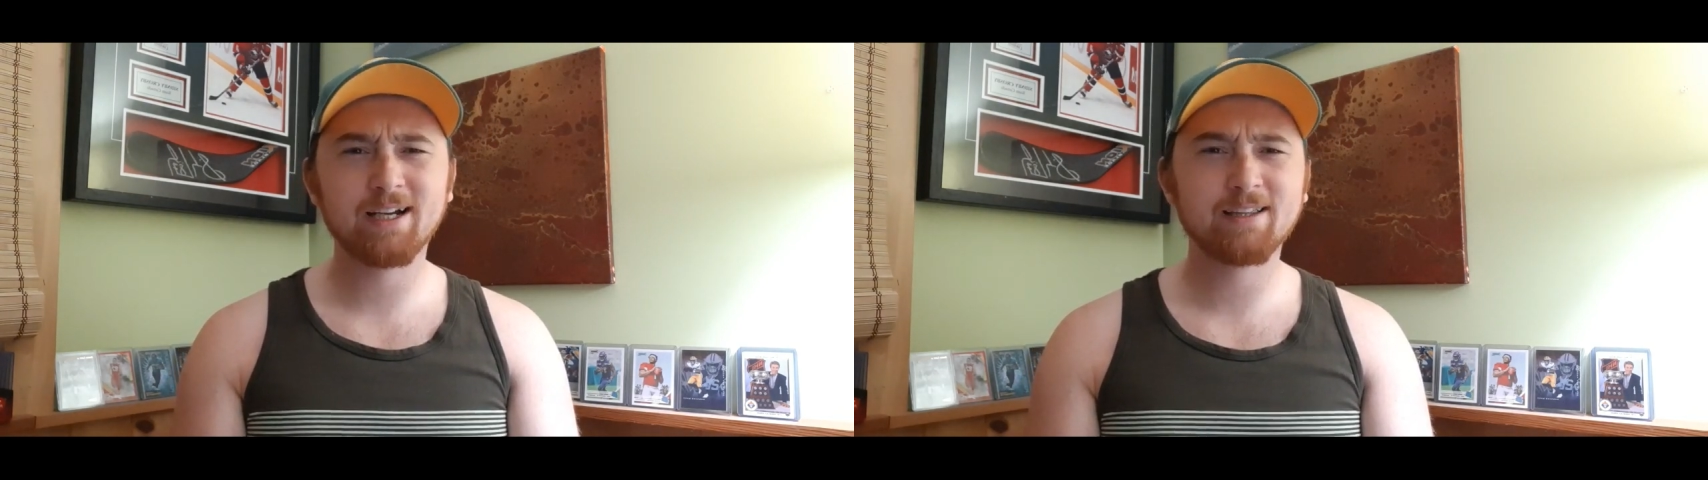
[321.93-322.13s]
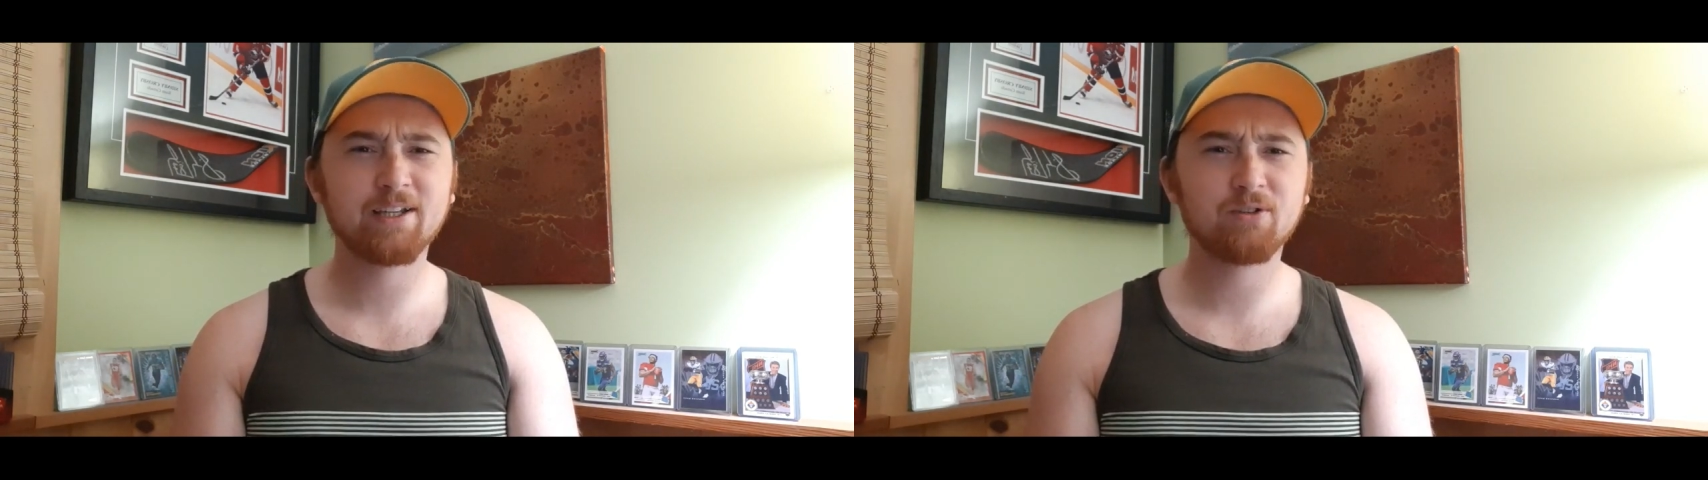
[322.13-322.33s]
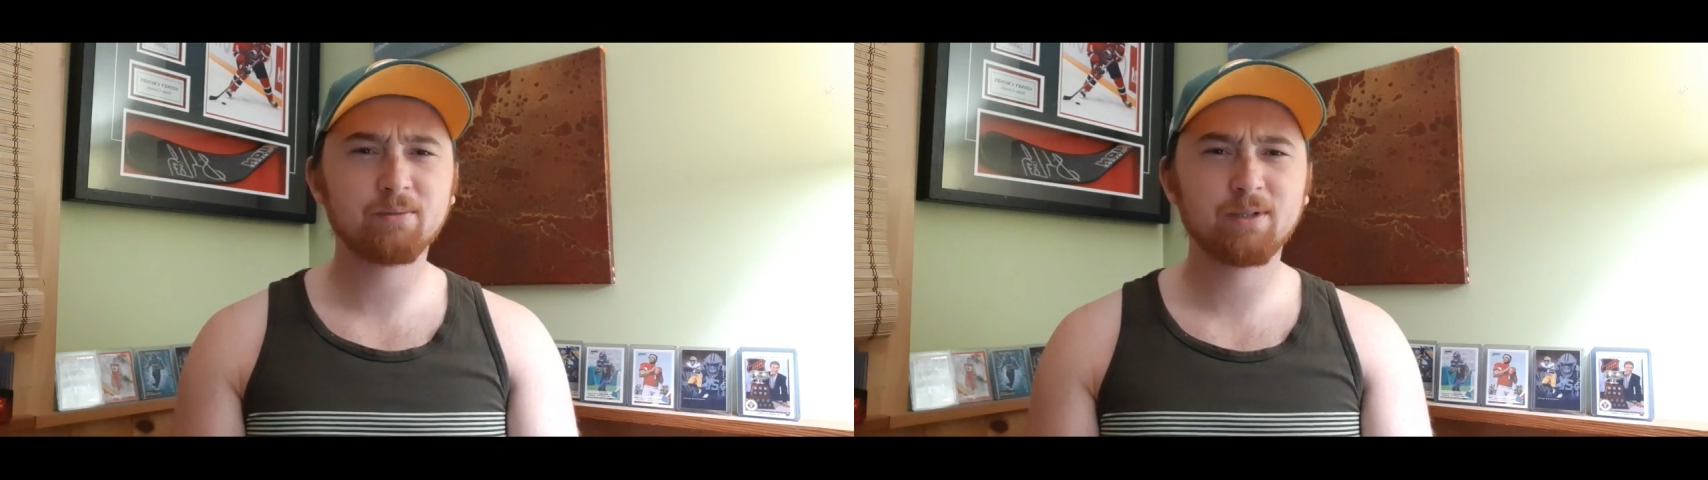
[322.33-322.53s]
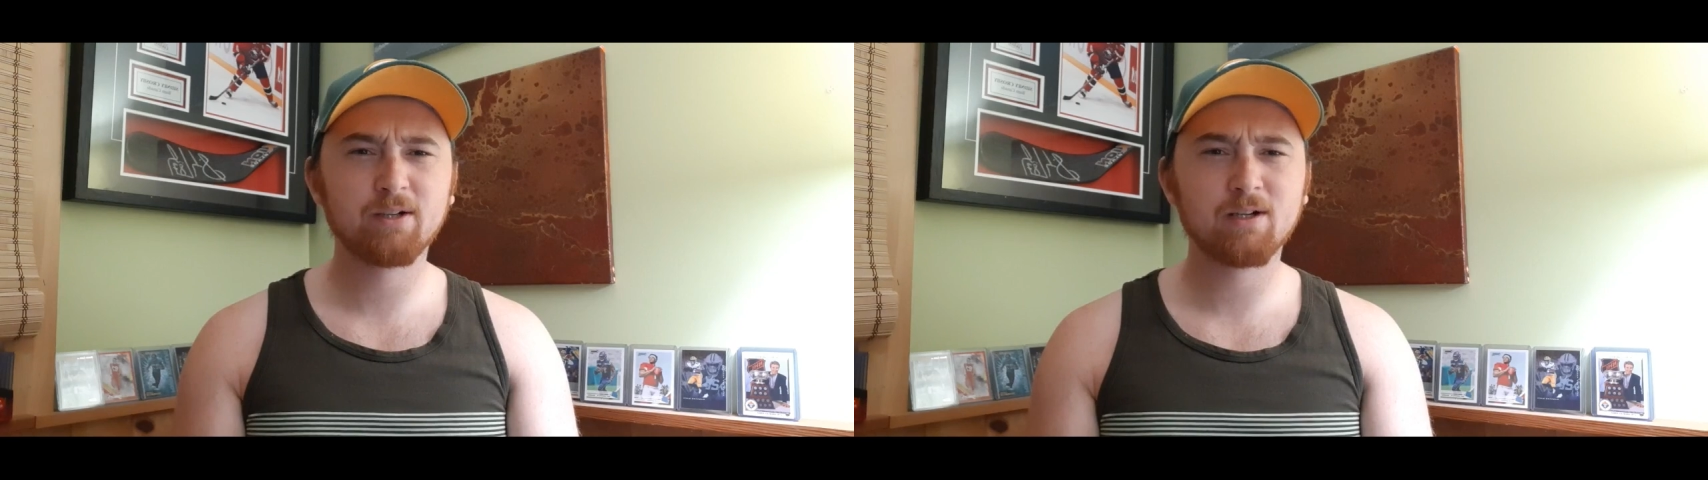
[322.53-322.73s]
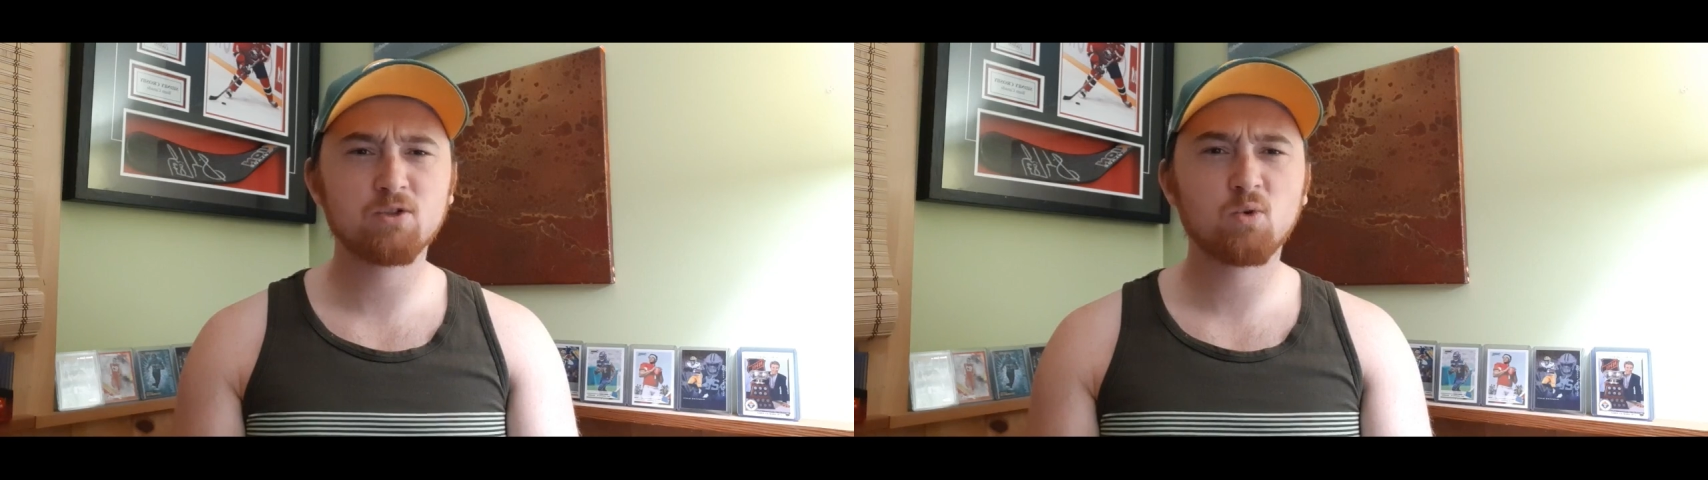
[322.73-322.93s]
I think he only played
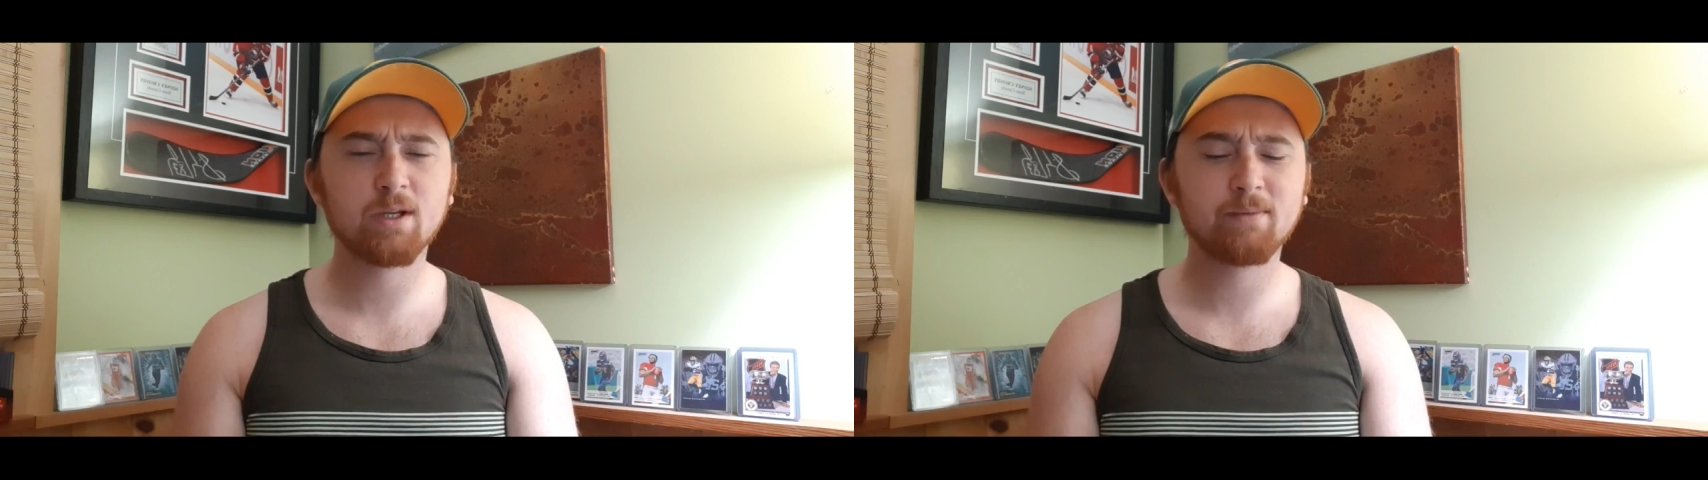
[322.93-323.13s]
around 20